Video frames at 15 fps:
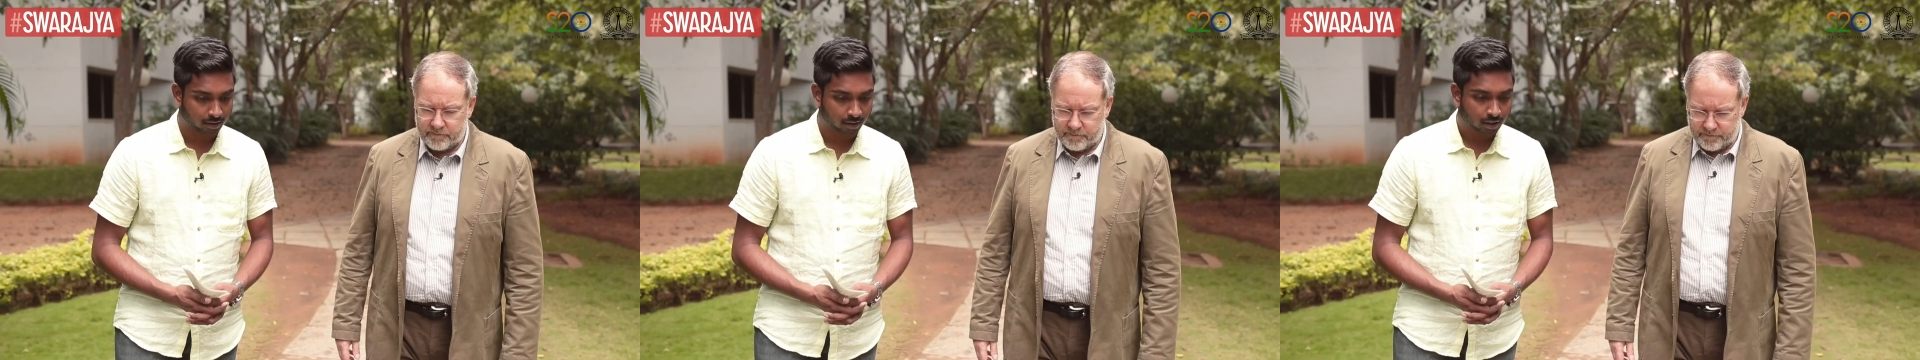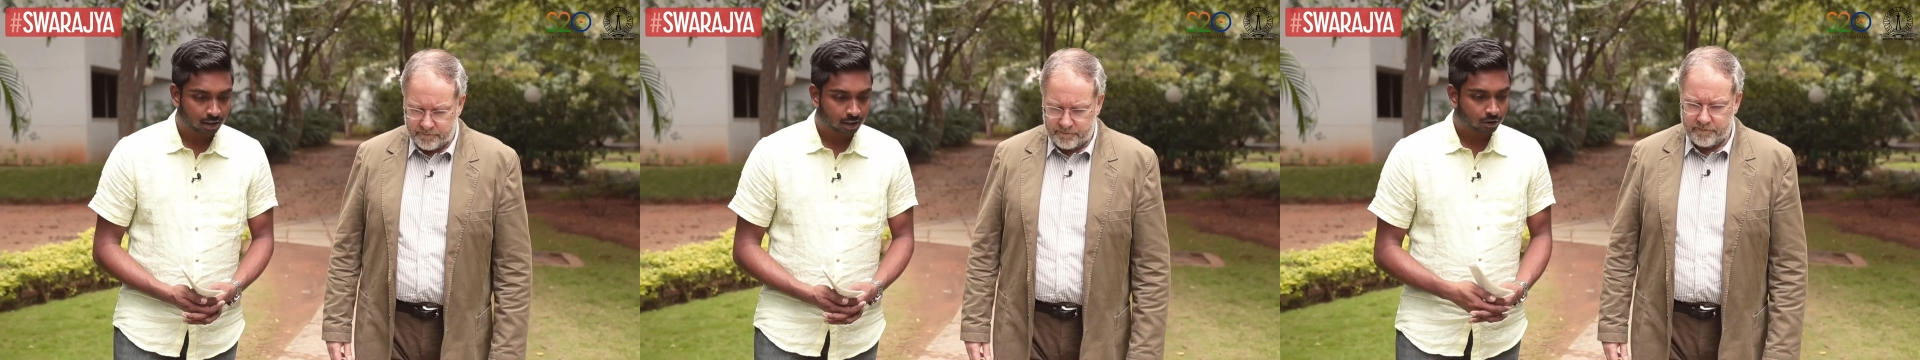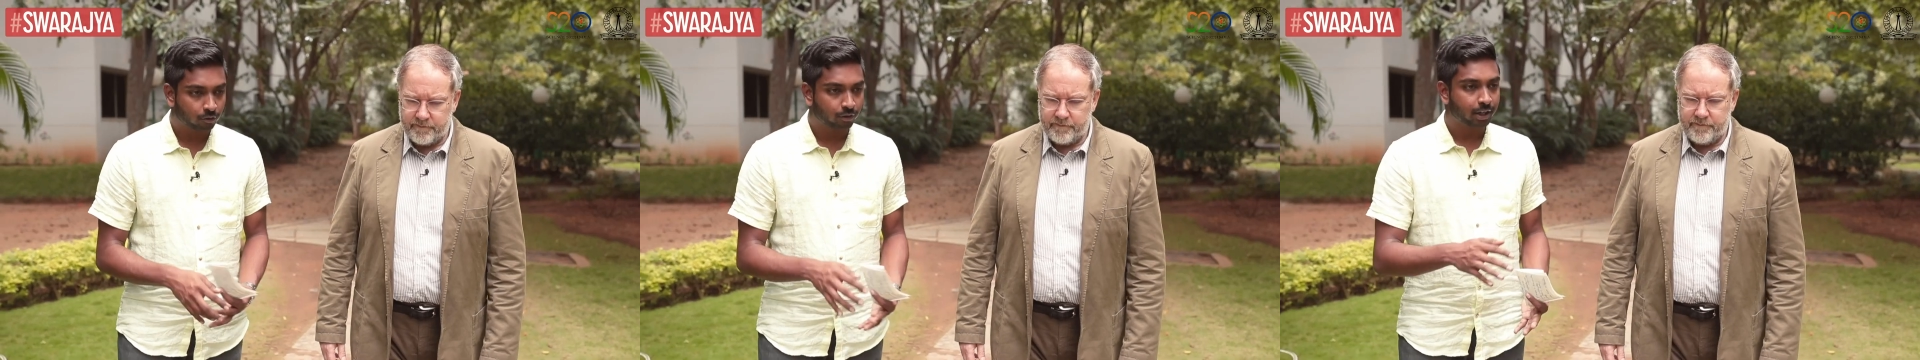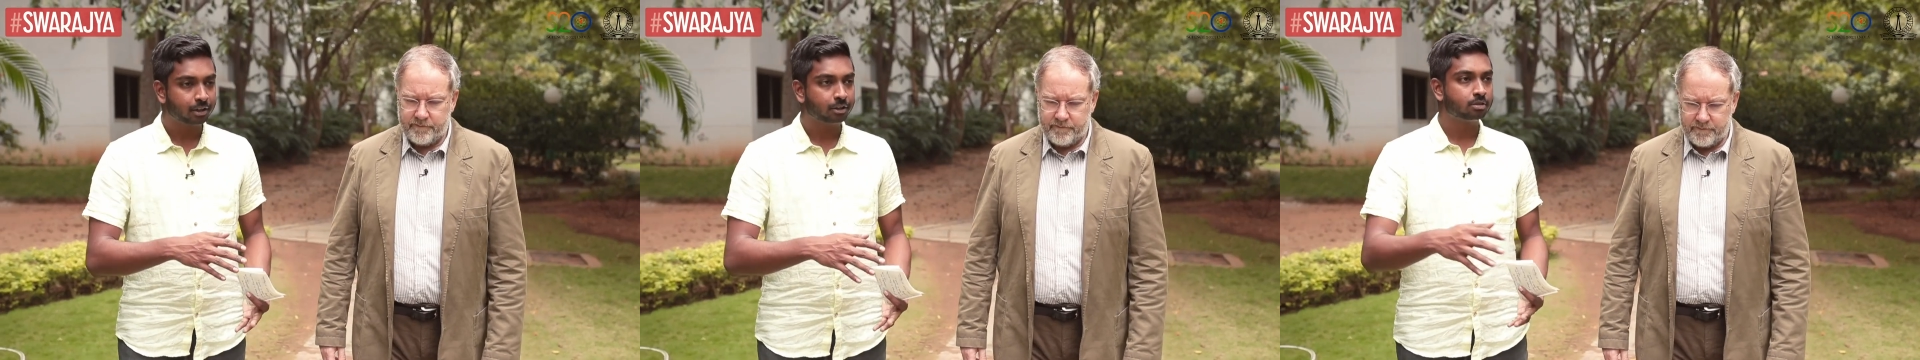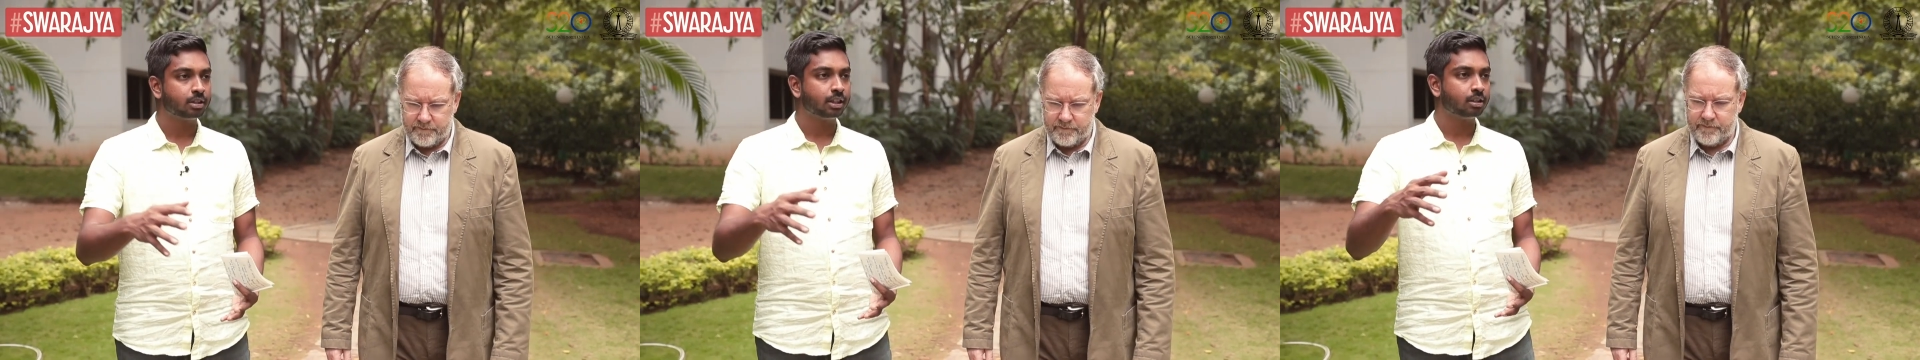Speaker 1: Mm -hmm. So where mm -hmm. do
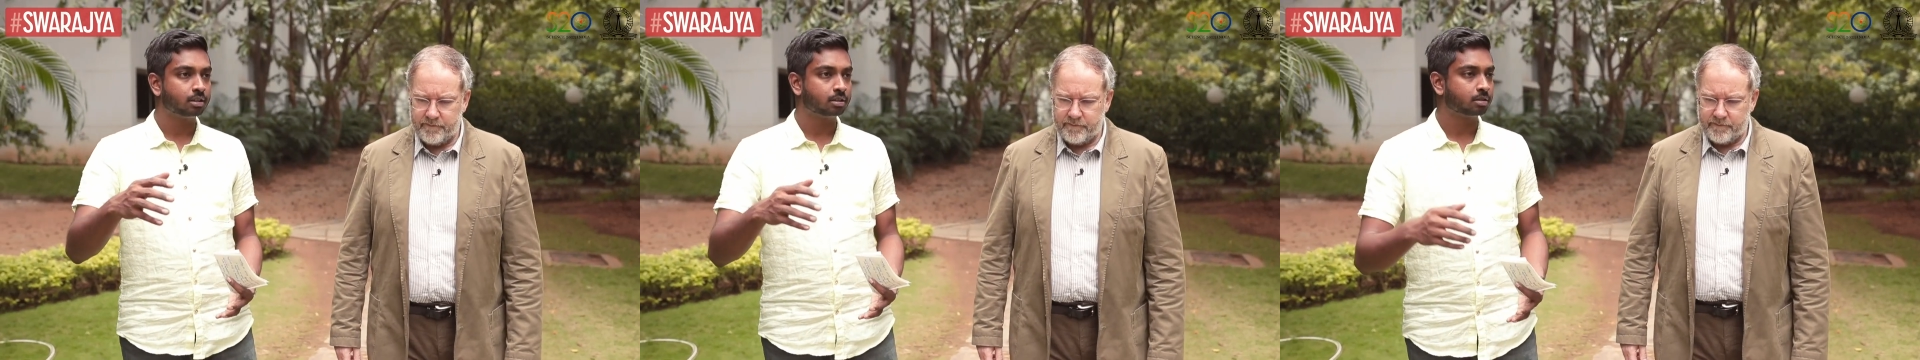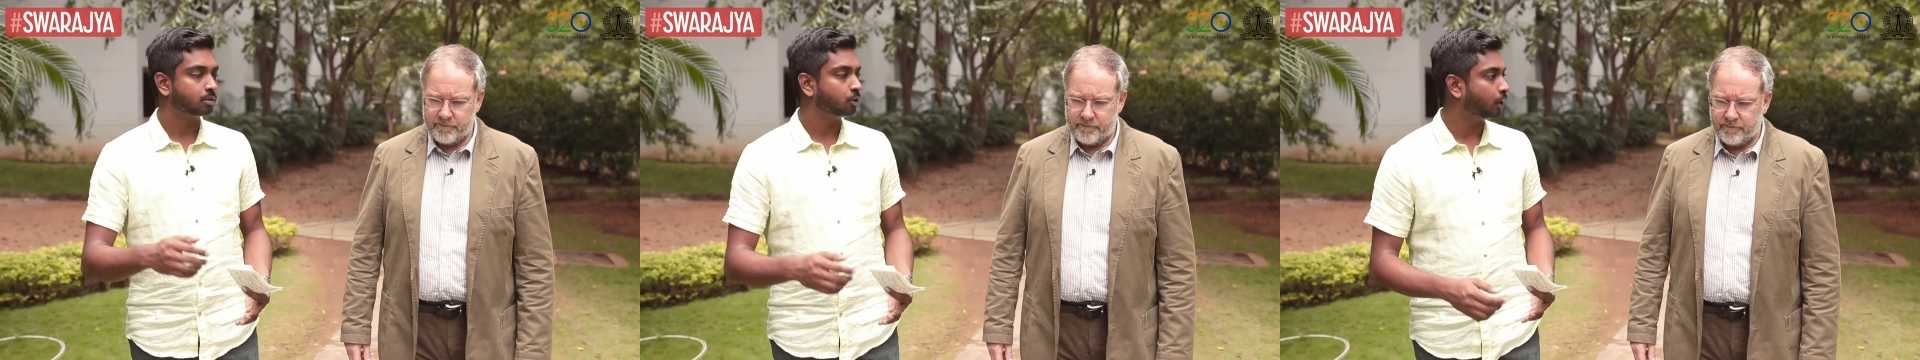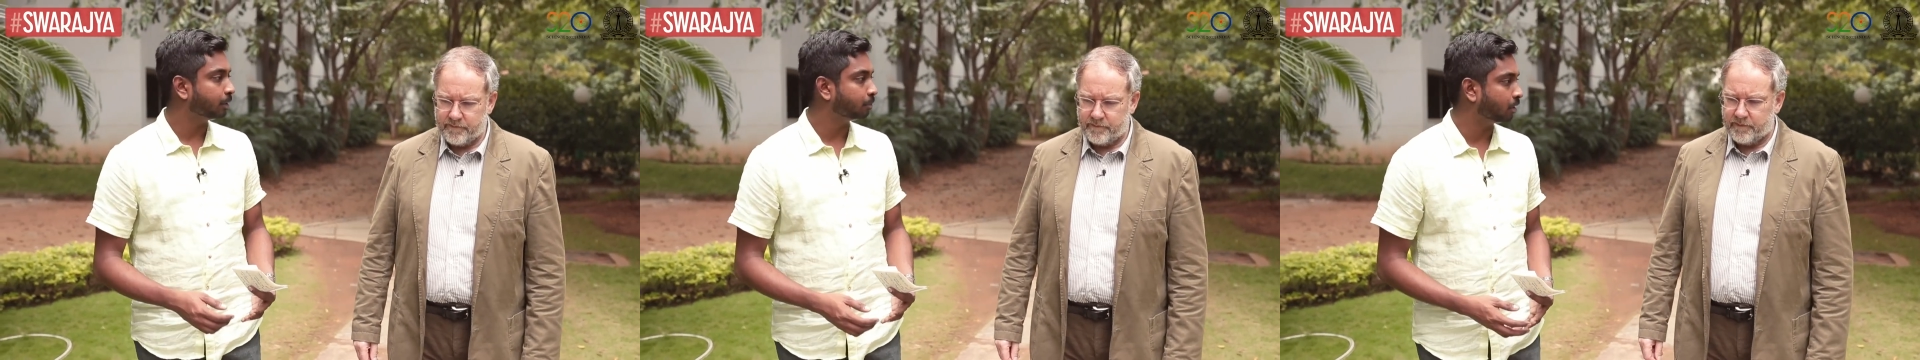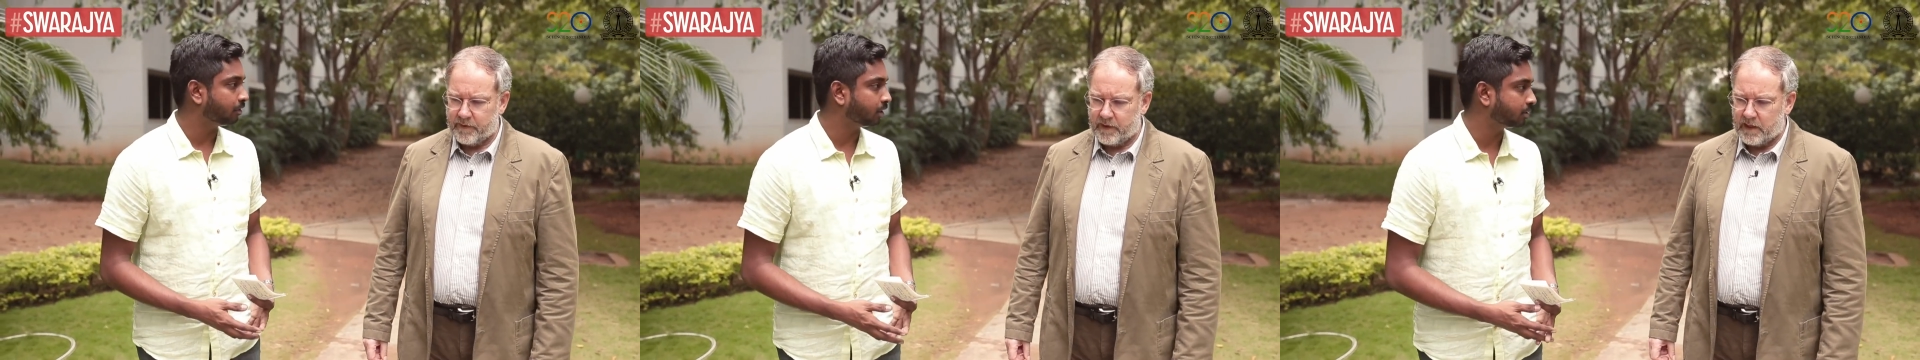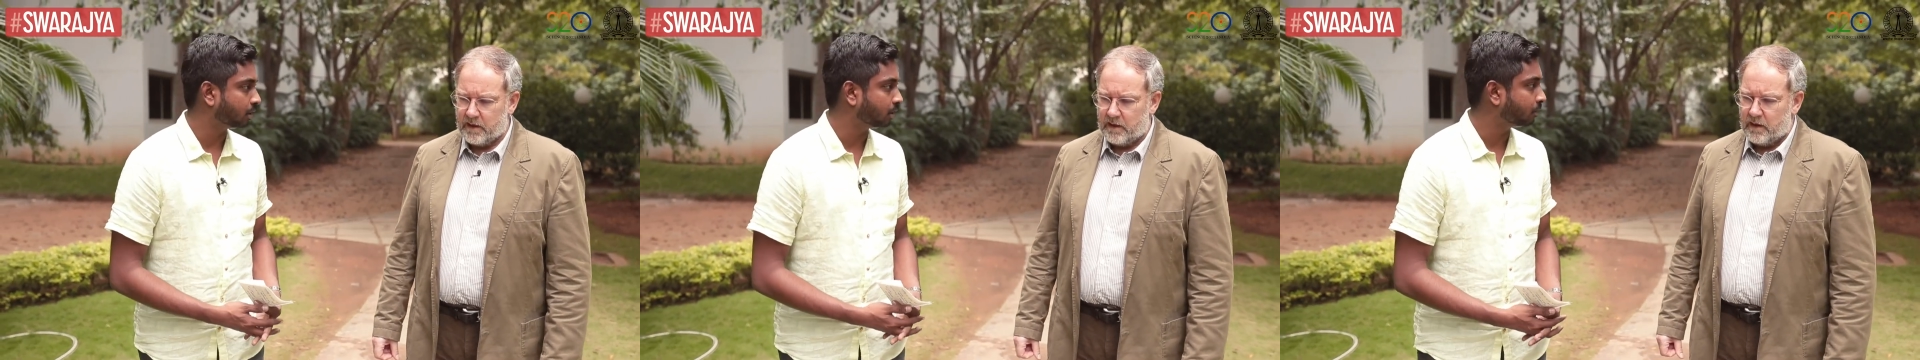you see mm -hmm. this going,
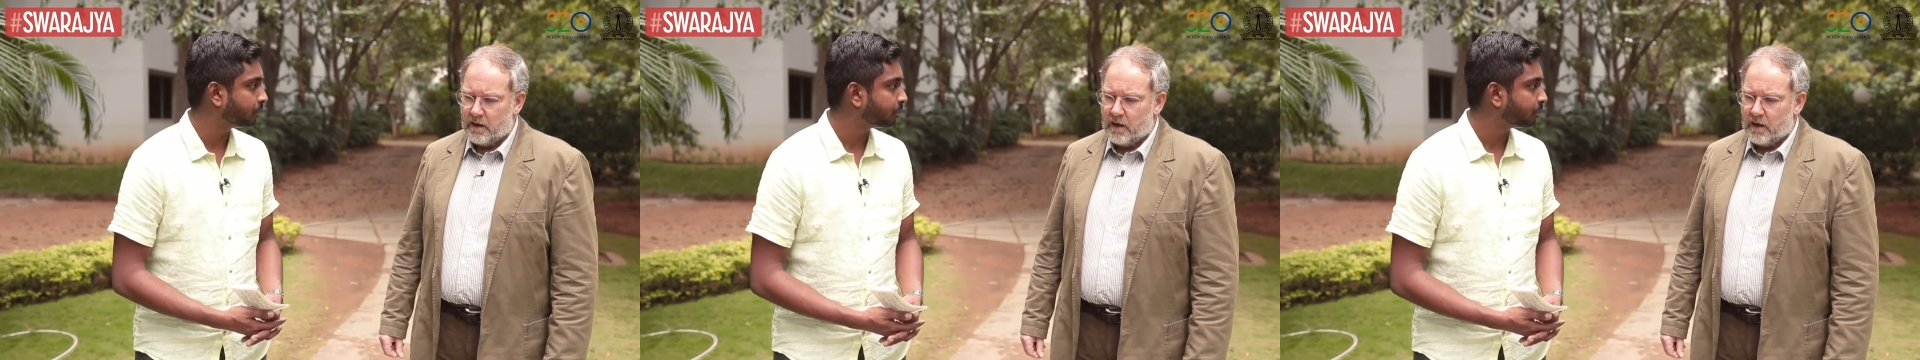Professor?